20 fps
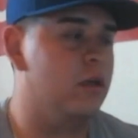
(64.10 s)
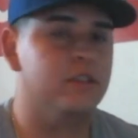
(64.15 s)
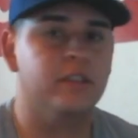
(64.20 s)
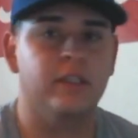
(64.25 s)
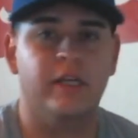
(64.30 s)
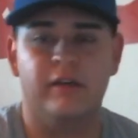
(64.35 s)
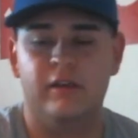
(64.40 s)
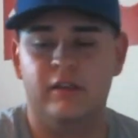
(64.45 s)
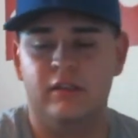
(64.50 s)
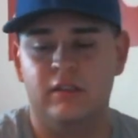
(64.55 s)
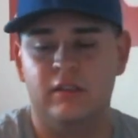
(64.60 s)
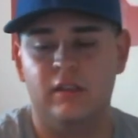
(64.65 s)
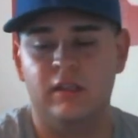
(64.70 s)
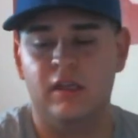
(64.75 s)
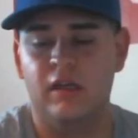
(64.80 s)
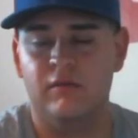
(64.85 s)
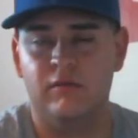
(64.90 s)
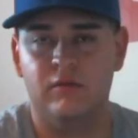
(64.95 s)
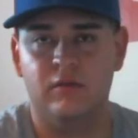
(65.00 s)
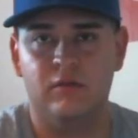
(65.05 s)
Harris and
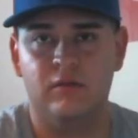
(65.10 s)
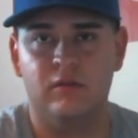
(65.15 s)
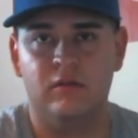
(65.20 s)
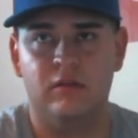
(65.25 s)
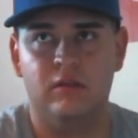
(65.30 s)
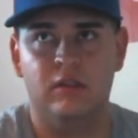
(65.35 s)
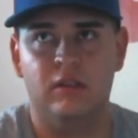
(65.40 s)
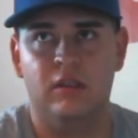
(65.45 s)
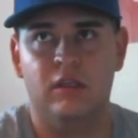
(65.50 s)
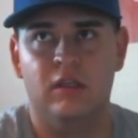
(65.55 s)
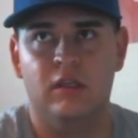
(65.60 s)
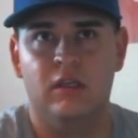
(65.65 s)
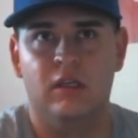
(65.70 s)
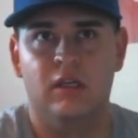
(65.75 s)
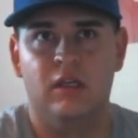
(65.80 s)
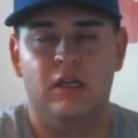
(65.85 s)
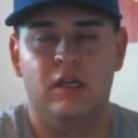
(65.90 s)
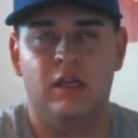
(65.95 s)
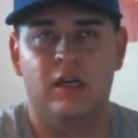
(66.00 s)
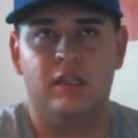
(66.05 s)
Neville,
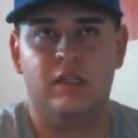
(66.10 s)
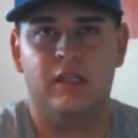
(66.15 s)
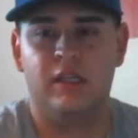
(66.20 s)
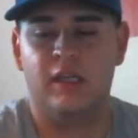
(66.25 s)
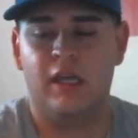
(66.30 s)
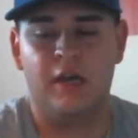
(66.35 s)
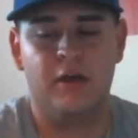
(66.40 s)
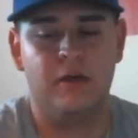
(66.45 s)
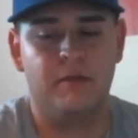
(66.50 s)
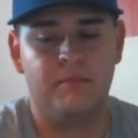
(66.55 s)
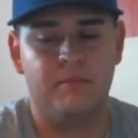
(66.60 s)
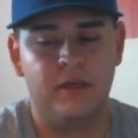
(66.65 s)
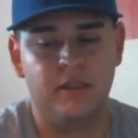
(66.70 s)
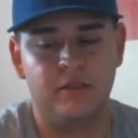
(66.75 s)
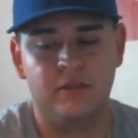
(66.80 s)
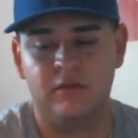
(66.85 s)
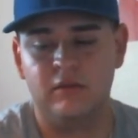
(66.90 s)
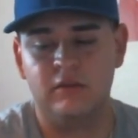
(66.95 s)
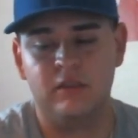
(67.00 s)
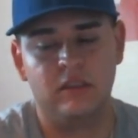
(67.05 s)
I think Eric
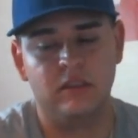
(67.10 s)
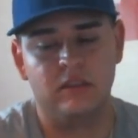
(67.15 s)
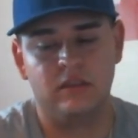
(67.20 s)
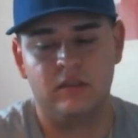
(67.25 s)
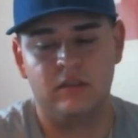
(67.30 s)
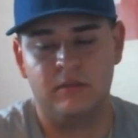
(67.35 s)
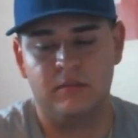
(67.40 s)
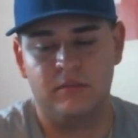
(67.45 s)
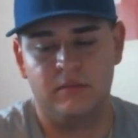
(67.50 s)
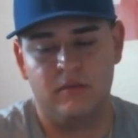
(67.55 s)
Petro does some